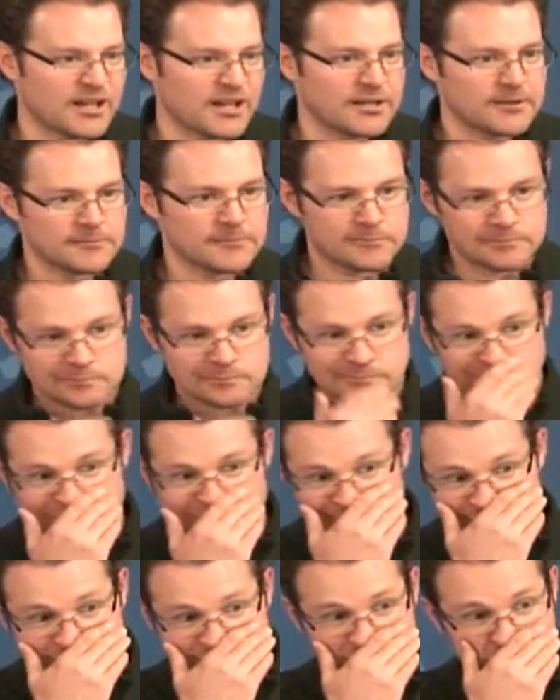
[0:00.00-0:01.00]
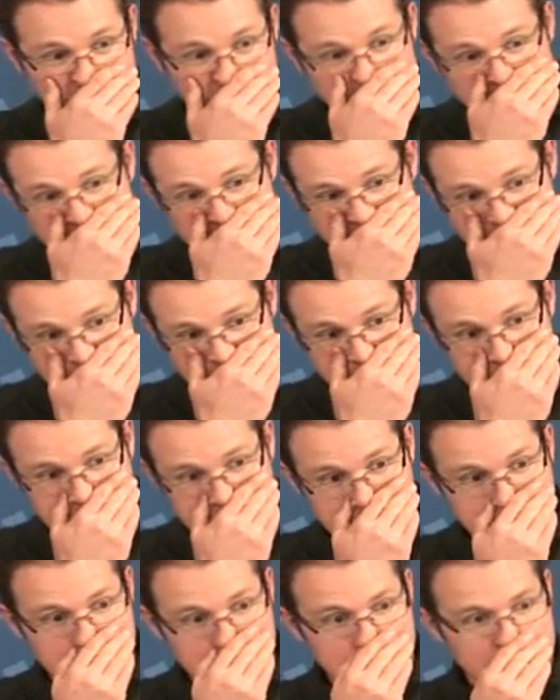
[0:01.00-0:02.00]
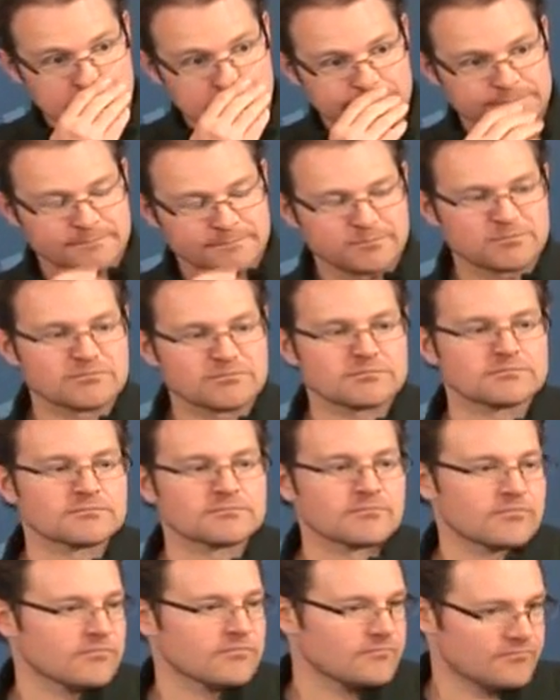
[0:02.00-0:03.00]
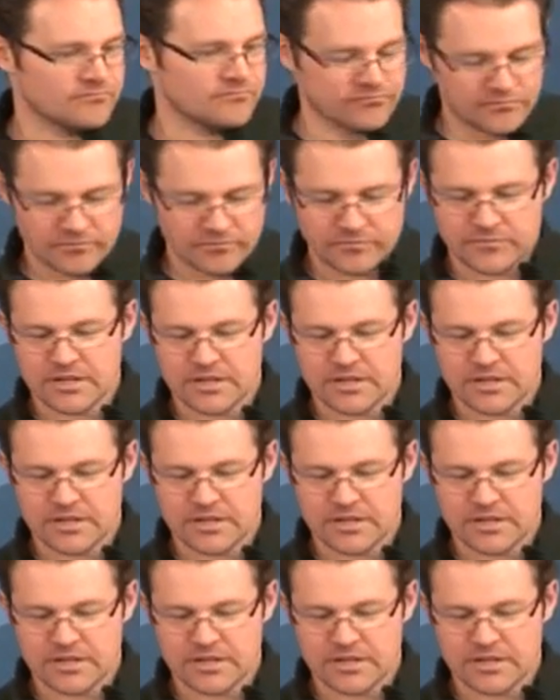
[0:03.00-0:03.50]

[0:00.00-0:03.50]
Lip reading: because it goes to the next line, it doesn't make a difference.